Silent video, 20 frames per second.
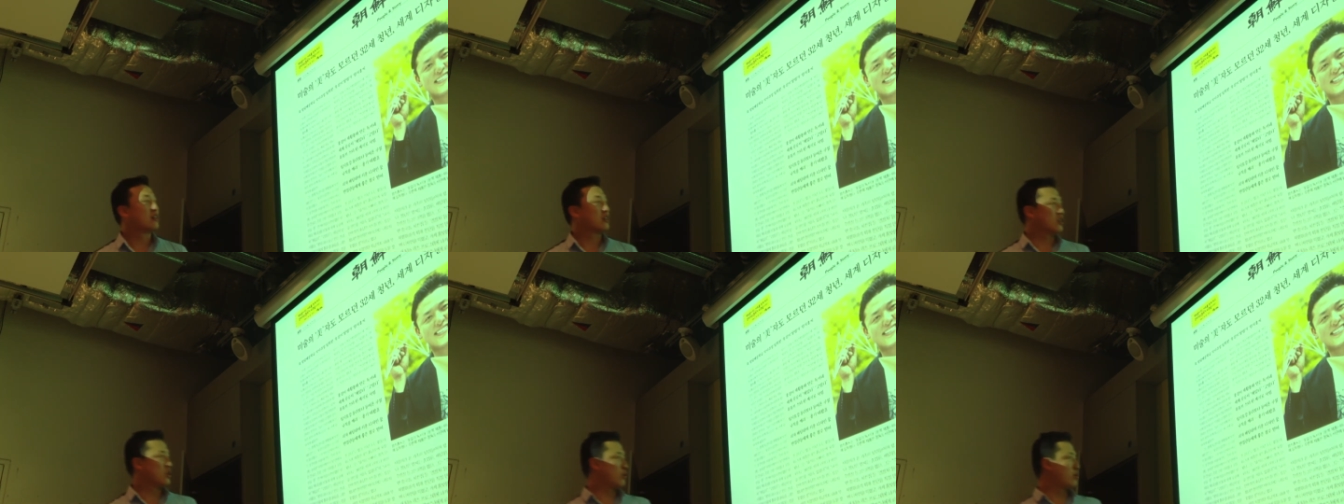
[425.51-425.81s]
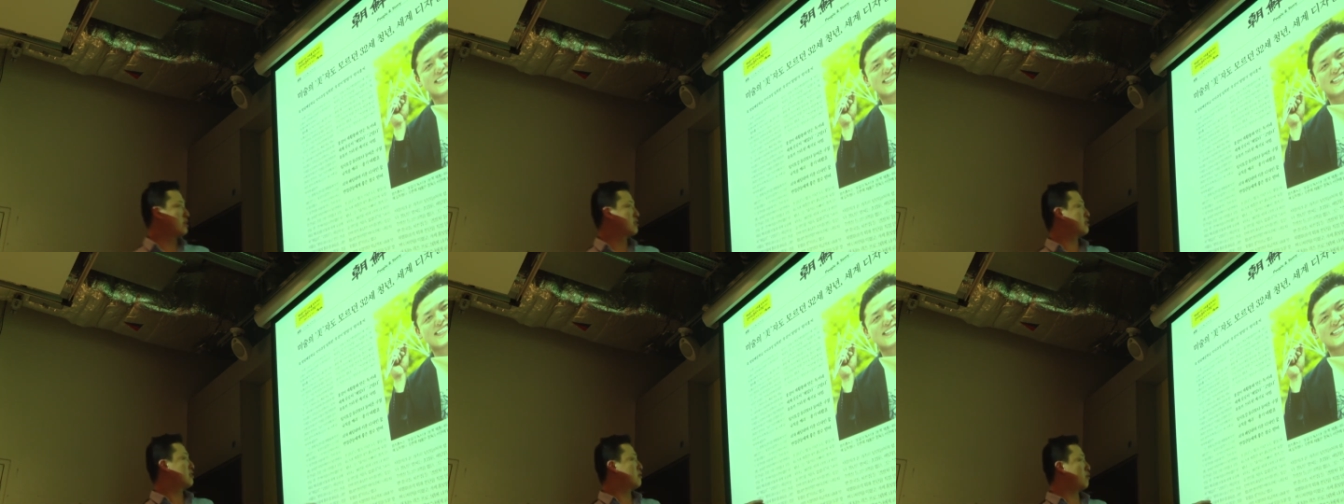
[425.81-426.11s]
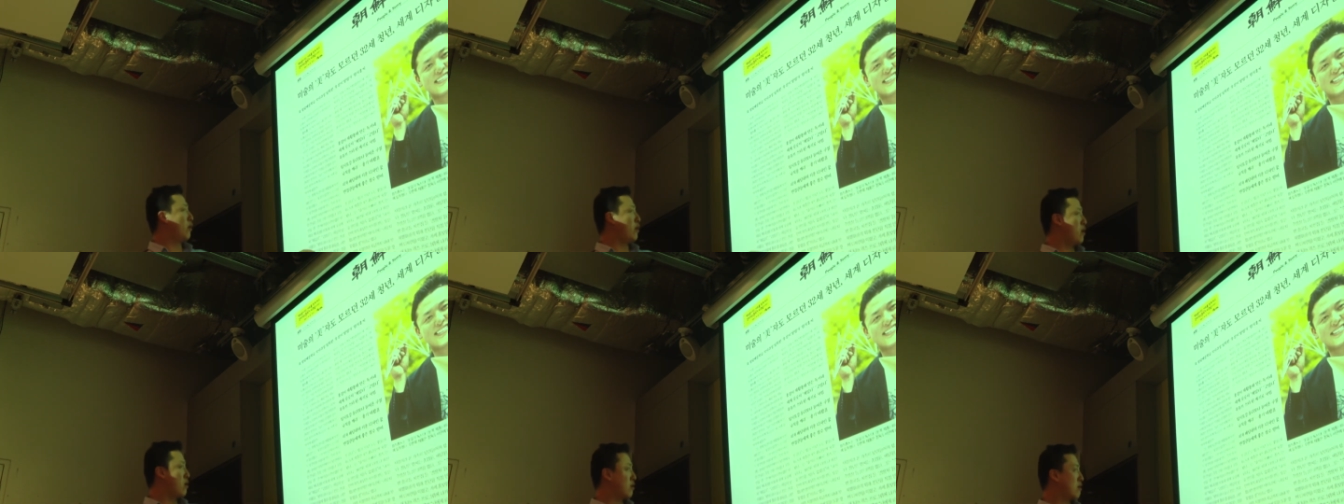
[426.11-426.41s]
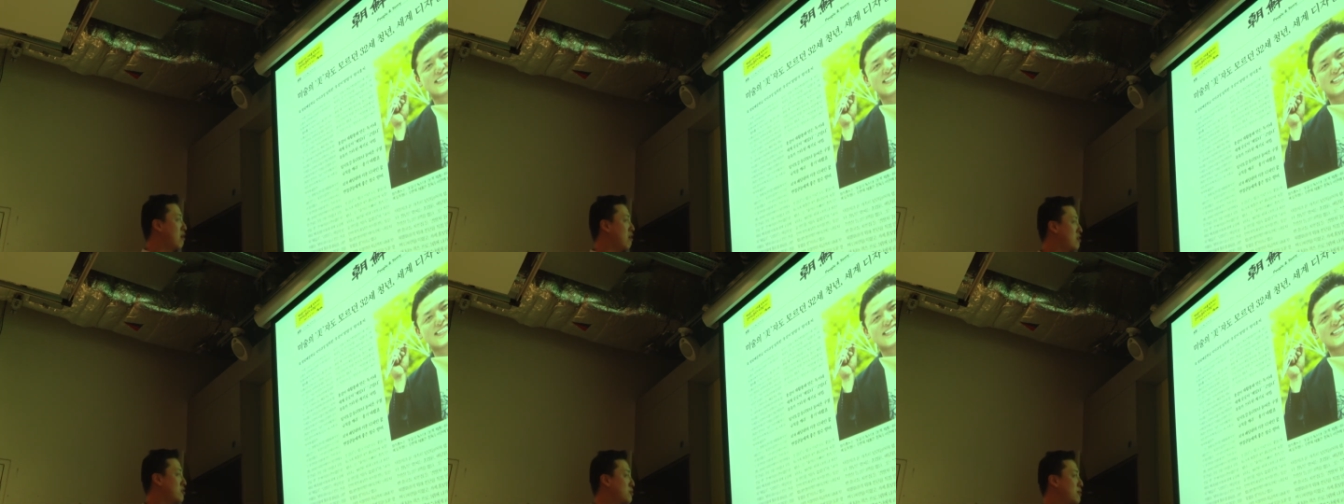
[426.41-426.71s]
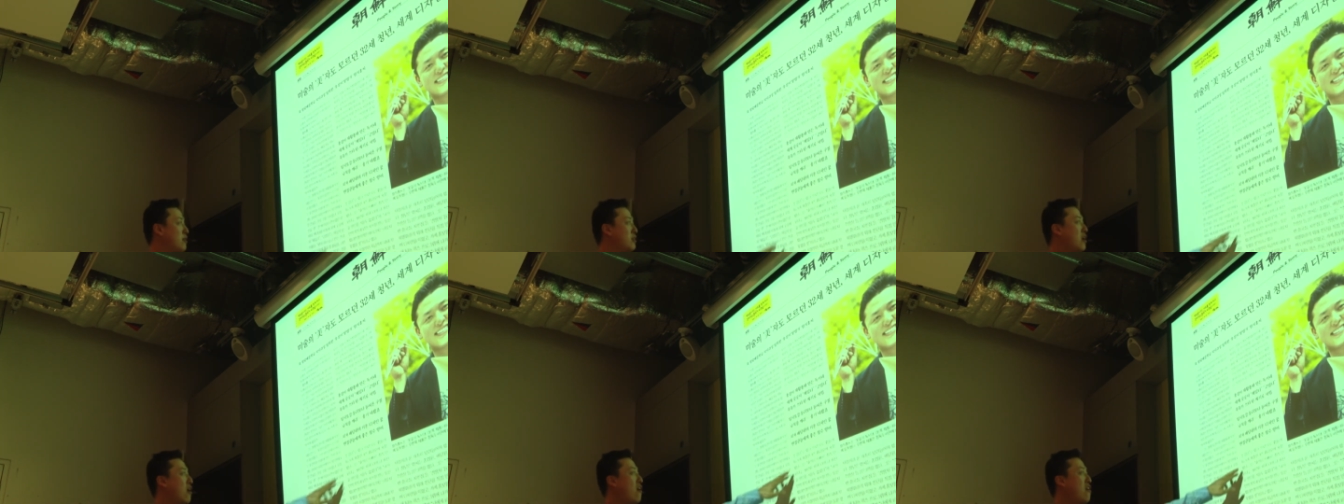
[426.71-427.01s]
you will see Royal College
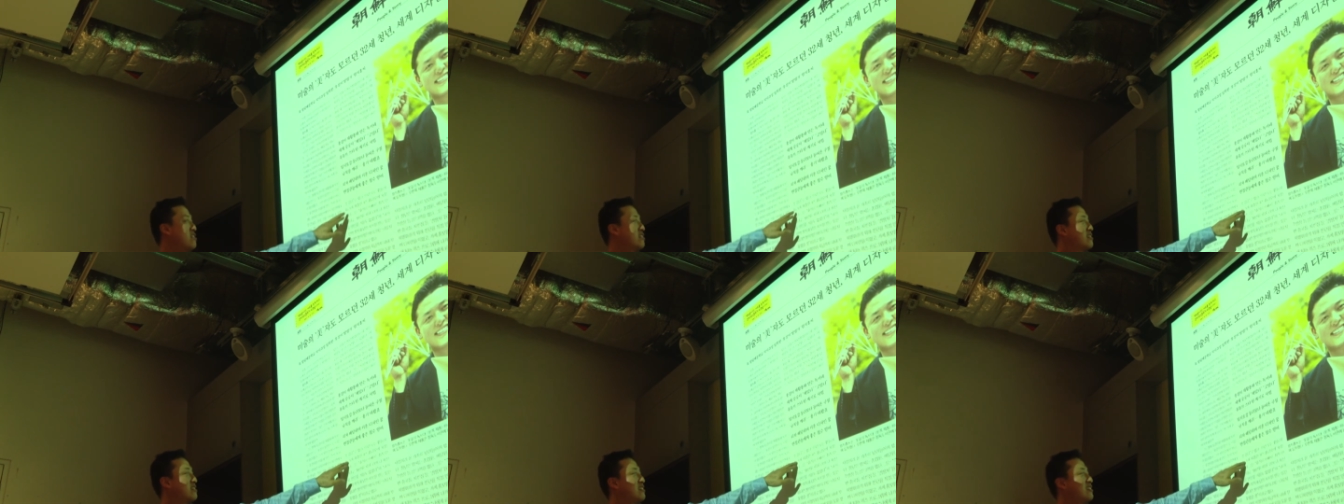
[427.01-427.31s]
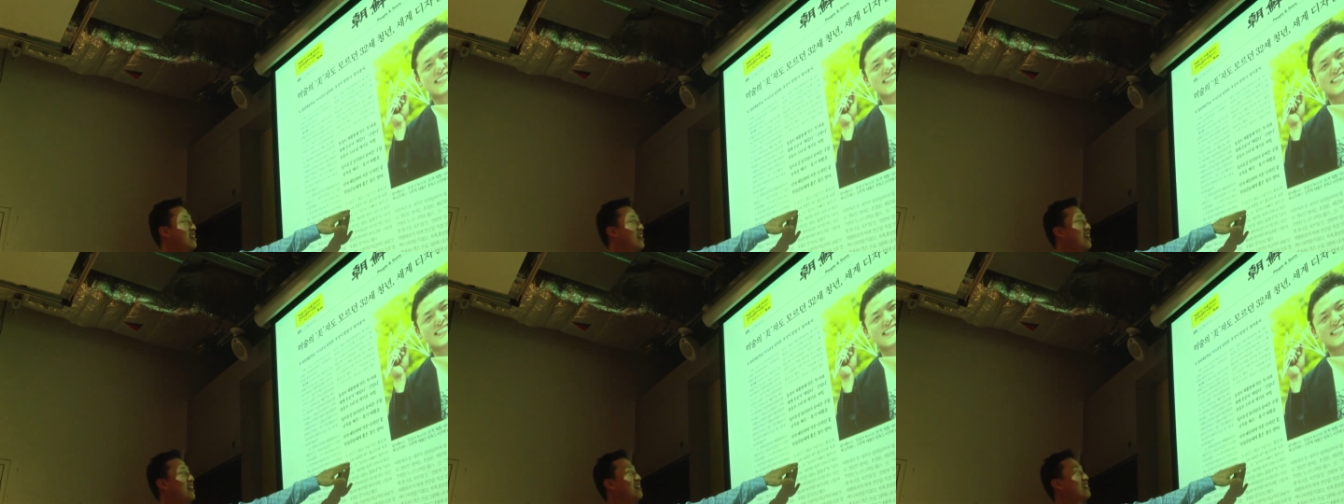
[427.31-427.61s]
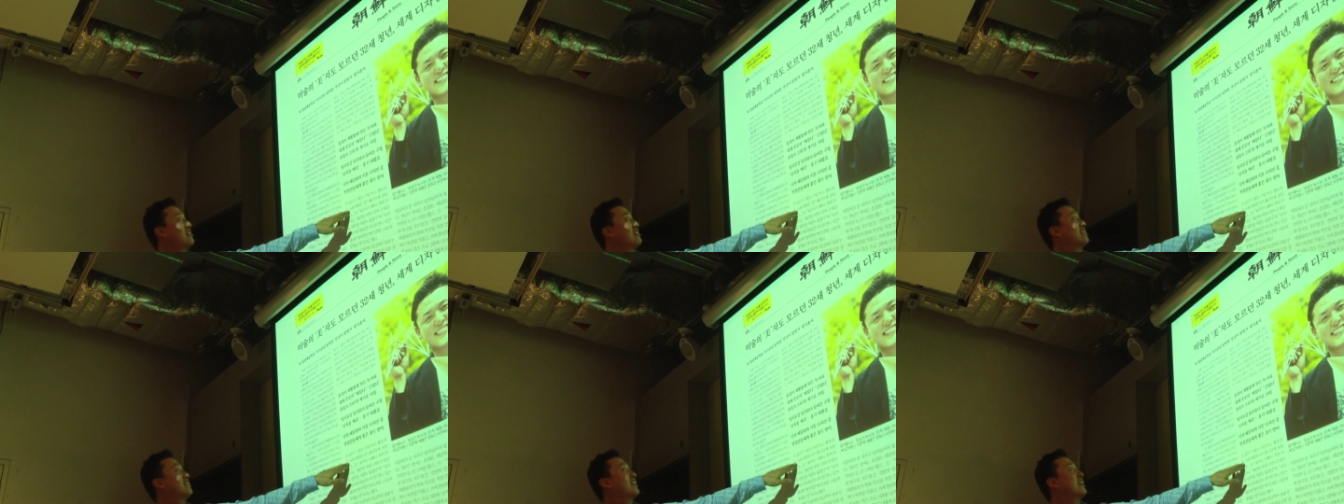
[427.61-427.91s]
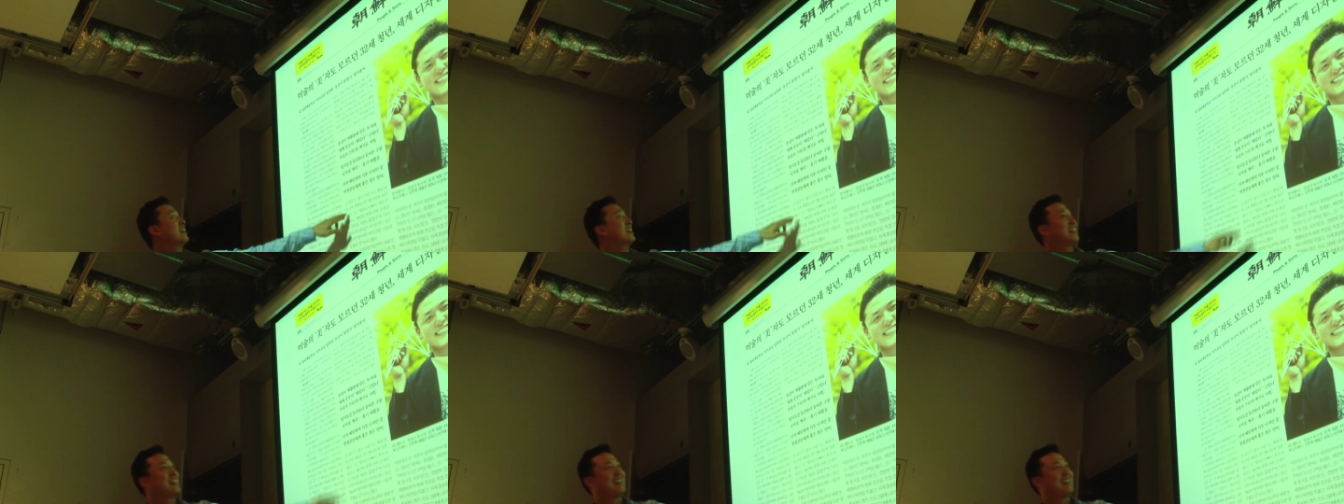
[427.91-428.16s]
about RCA here, right?